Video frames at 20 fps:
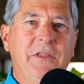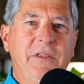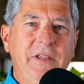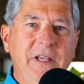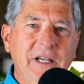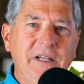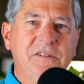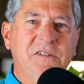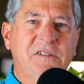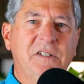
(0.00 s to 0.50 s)
but
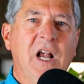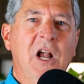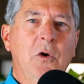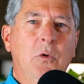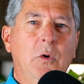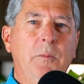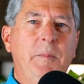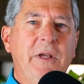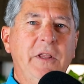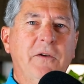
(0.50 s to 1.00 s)
this
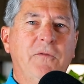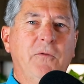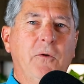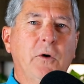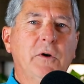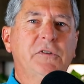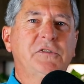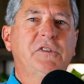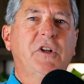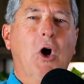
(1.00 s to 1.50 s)
will be the
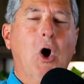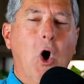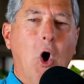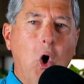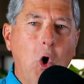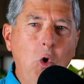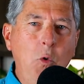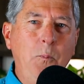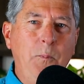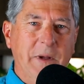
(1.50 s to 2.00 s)
first
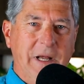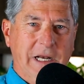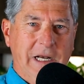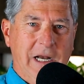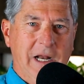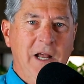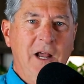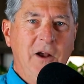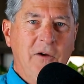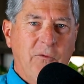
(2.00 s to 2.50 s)

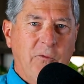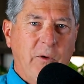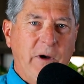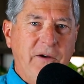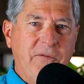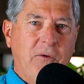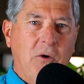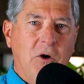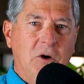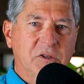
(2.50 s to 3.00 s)
open
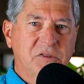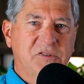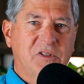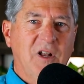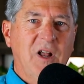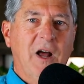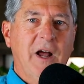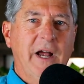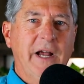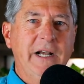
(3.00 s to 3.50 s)
free fall
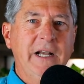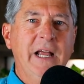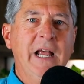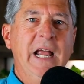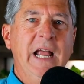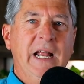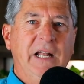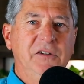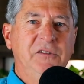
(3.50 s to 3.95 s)
slide